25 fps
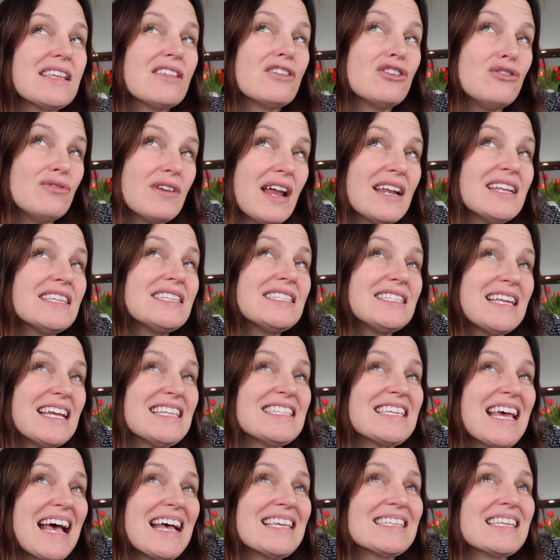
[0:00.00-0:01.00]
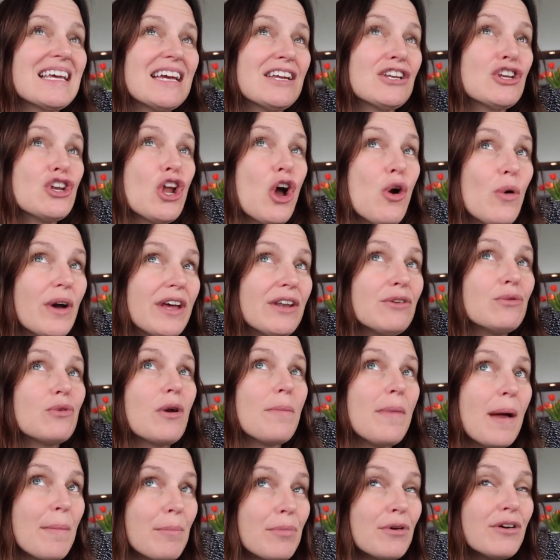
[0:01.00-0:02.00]
The United States as I know it and
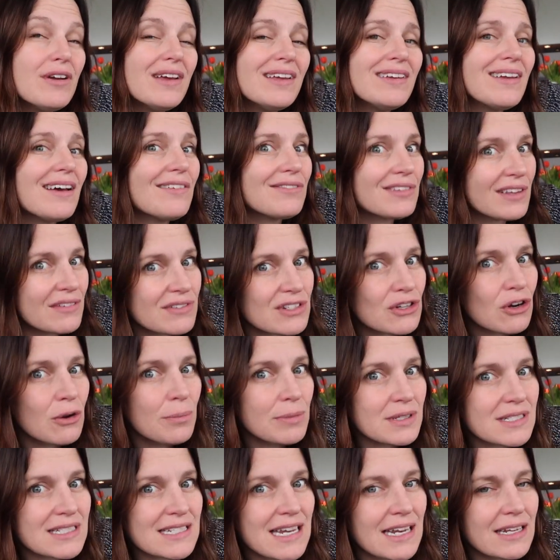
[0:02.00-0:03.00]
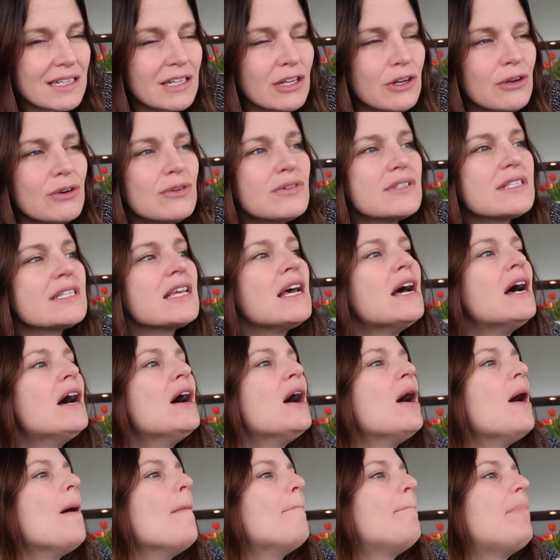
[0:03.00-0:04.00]
remember it. I've lived here almost 10 years,
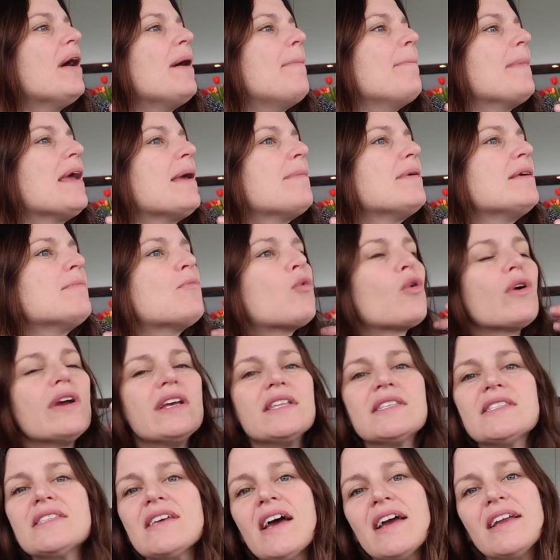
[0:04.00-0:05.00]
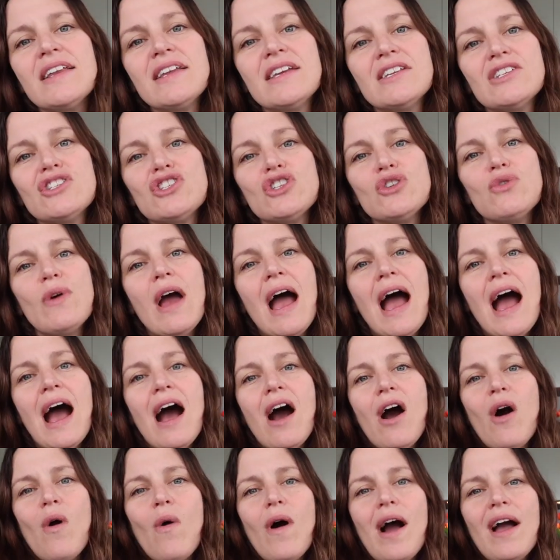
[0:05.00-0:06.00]
but maybe more insight into
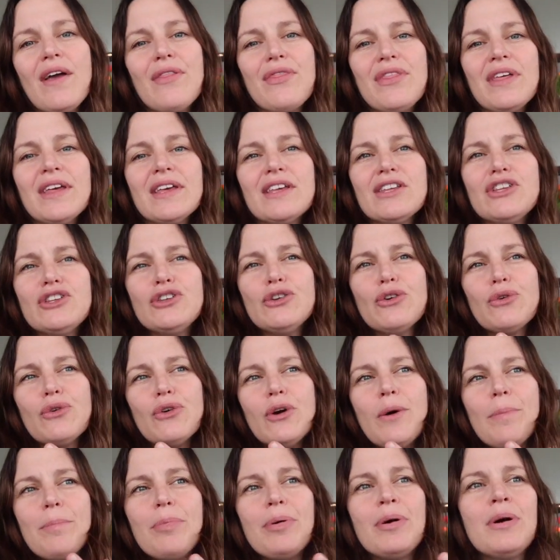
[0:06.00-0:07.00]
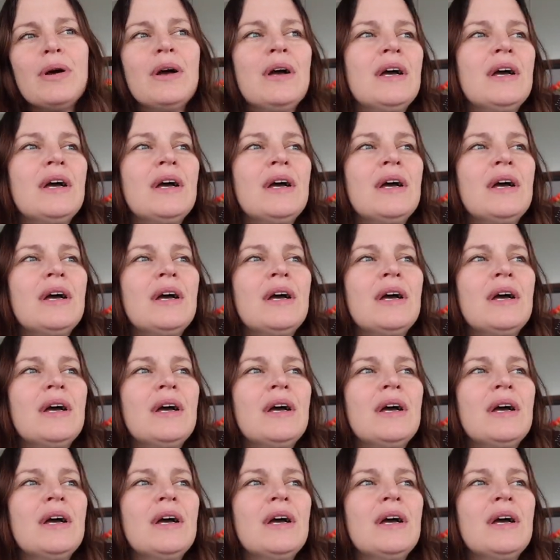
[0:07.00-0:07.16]
how I think Europe,